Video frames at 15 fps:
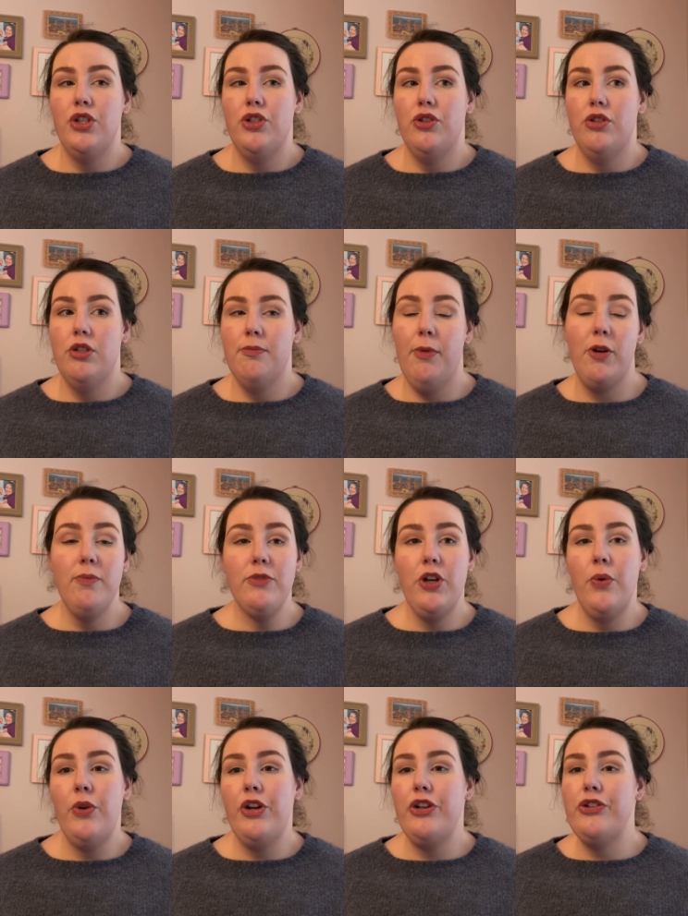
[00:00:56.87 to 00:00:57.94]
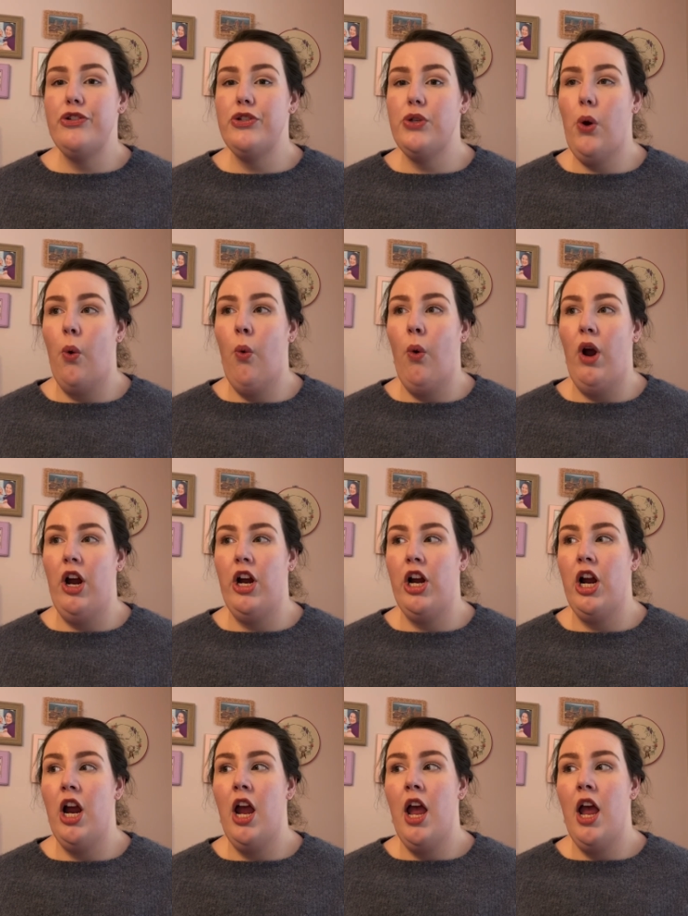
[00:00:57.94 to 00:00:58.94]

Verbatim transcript: sperm donors or